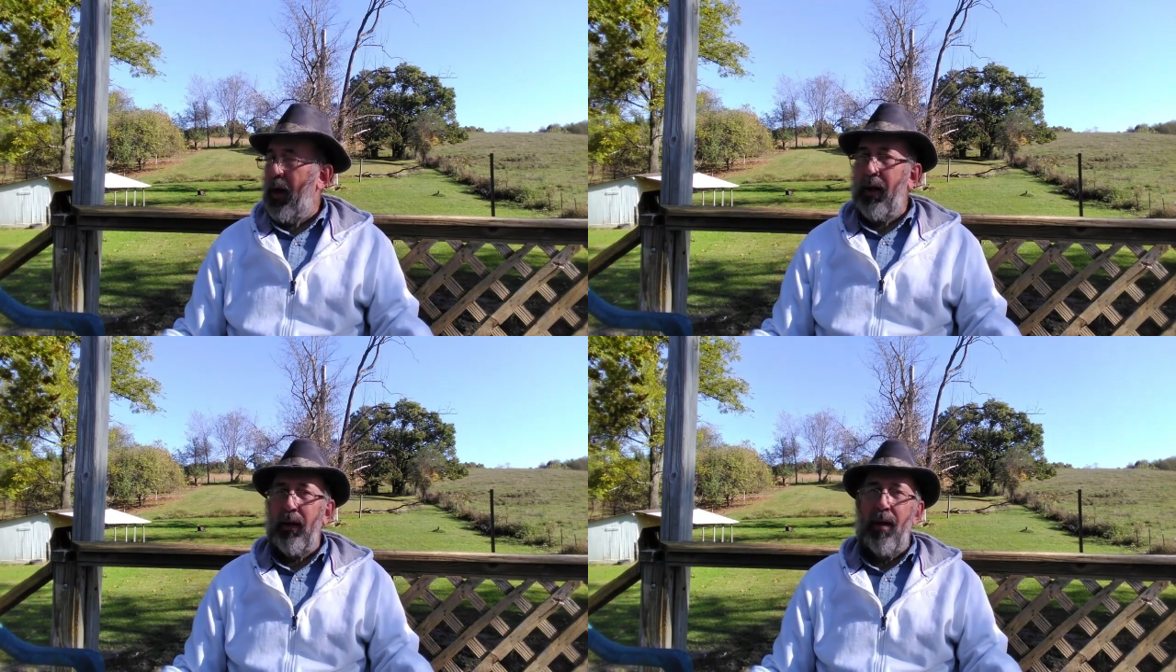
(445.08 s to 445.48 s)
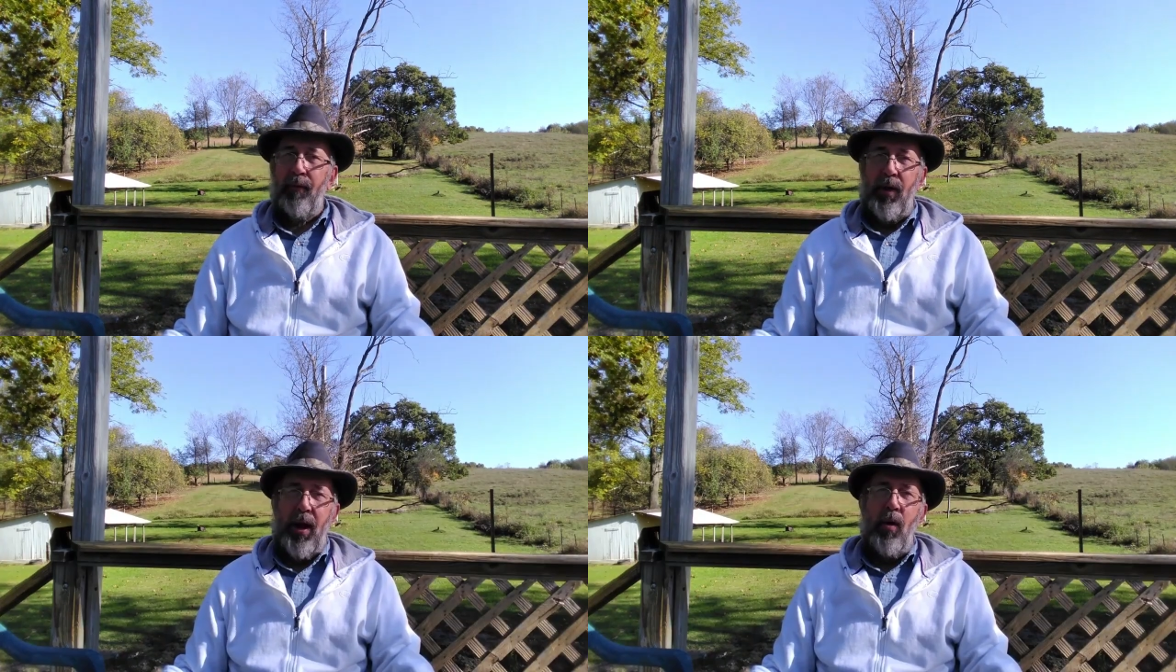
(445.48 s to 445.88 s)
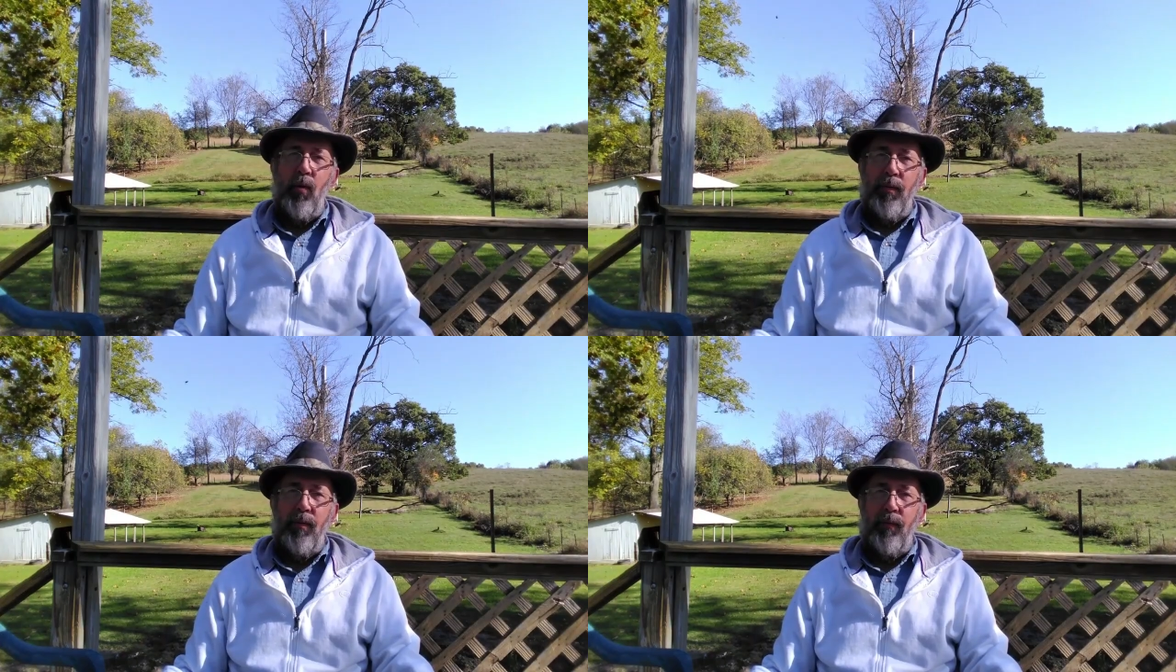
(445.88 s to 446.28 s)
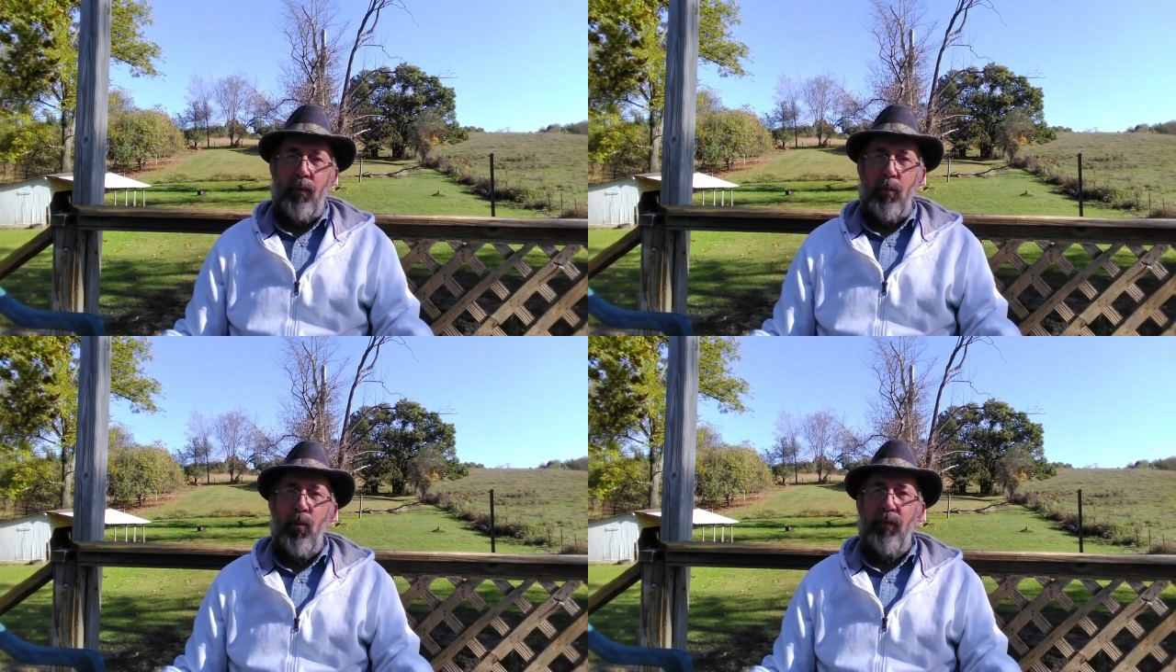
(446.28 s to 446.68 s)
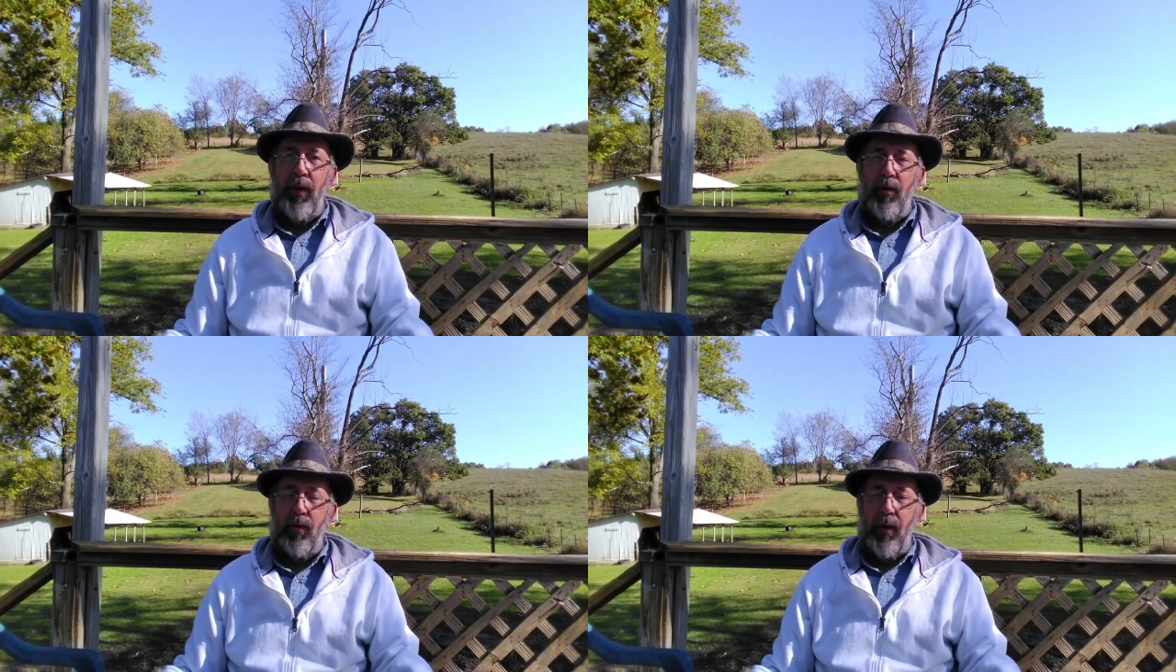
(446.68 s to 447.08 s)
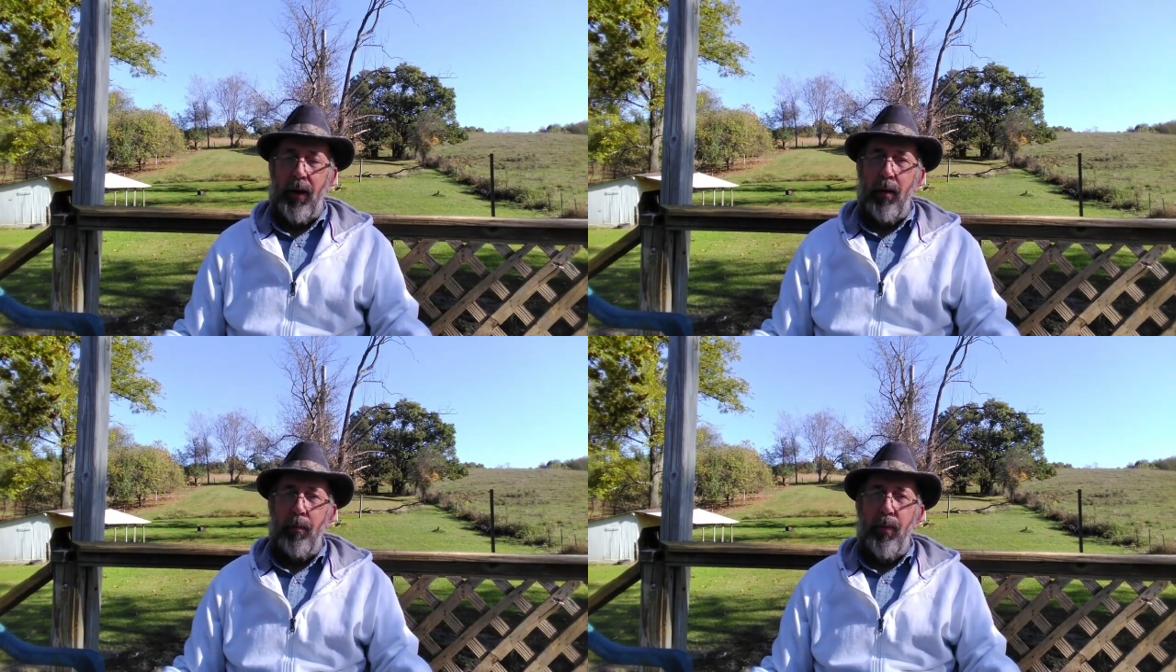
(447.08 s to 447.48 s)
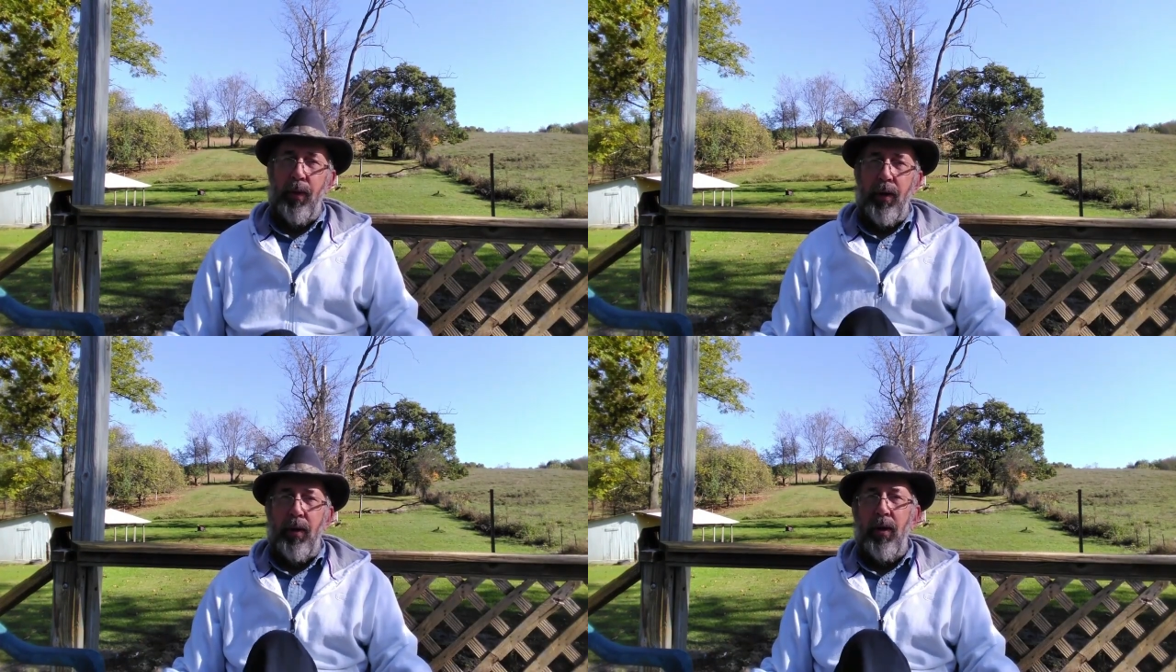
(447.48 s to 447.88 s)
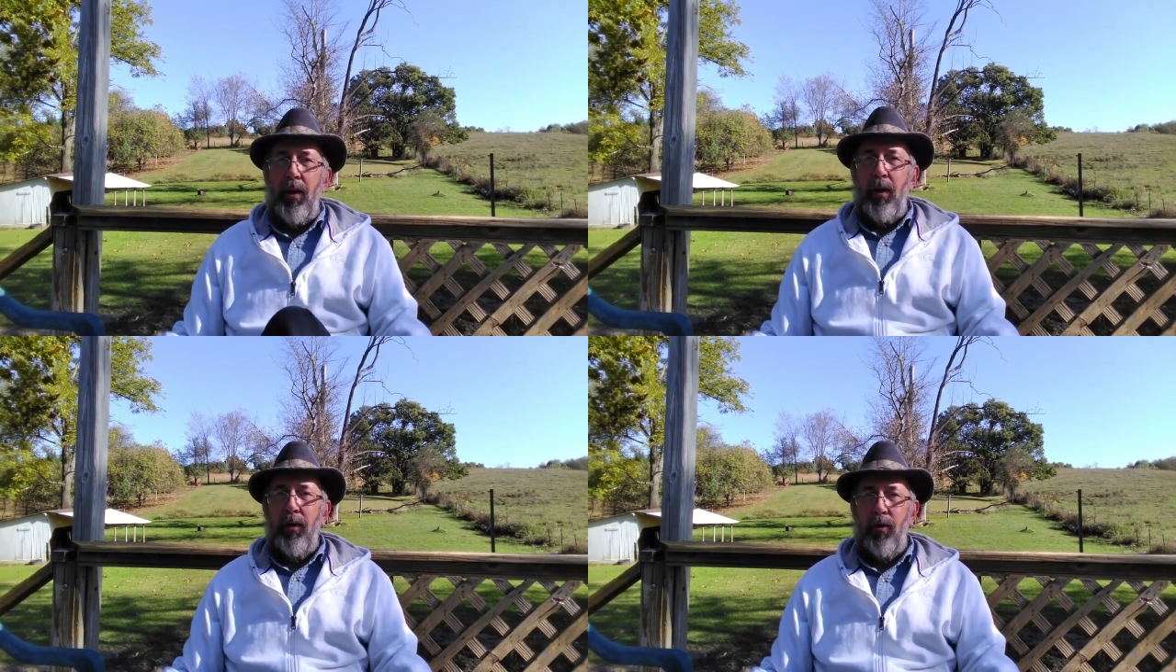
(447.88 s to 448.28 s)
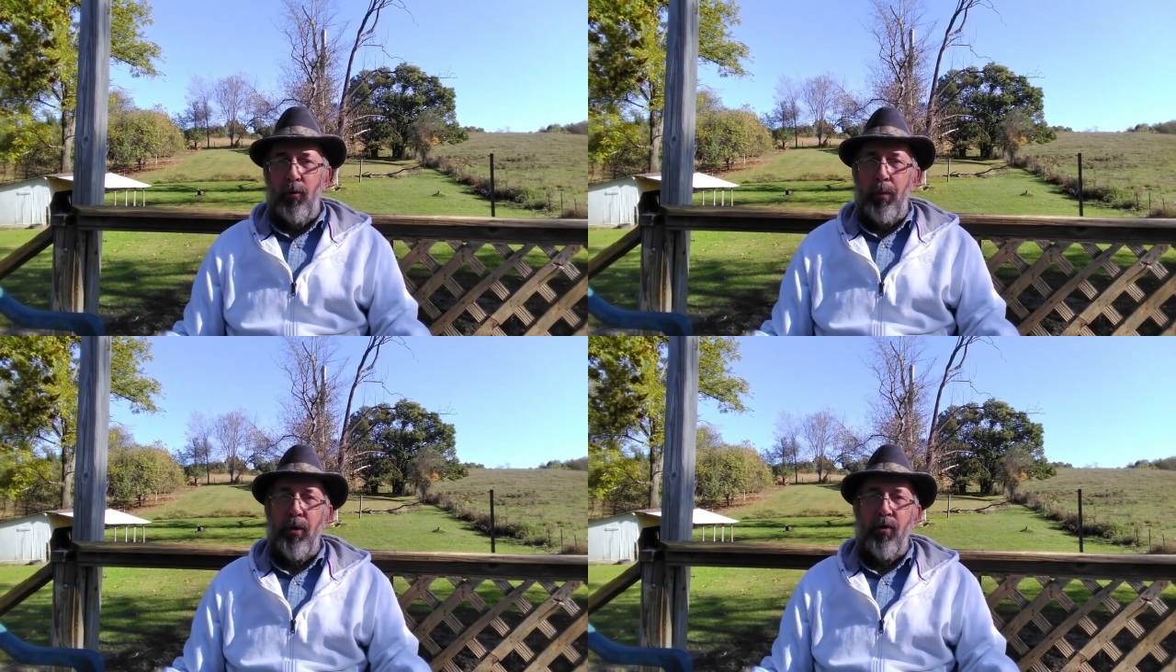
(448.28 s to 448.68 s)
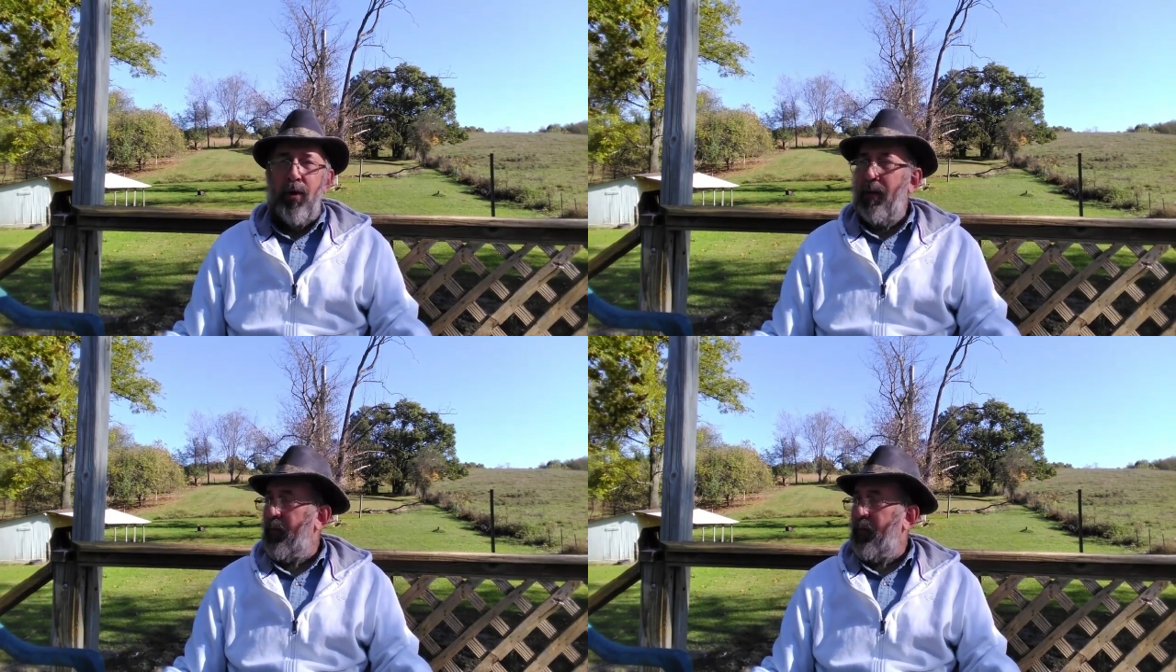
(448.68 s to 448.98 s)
left it out for moving so I could just put stuff